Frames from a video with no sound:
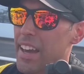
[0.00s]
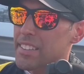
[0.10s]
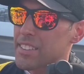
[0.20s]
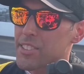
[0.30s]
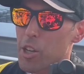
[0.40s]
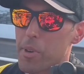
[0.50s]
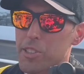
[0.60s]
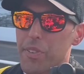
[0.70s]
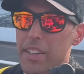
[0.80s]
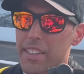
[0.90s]
act and so
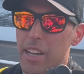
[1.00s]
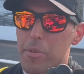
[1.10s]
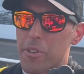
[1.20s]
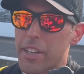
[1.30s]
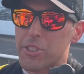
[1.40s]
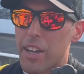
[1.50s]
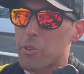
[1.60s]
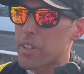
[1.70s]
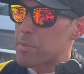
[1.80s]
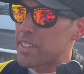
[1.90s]
much fun to come to the
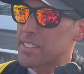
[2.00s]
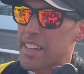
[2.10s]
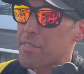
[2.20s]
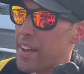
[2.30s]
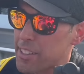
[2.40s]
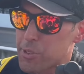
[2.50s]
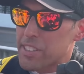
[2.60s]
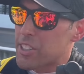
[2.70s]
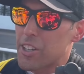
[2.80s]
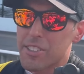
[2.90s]
racetrack with because they have fast race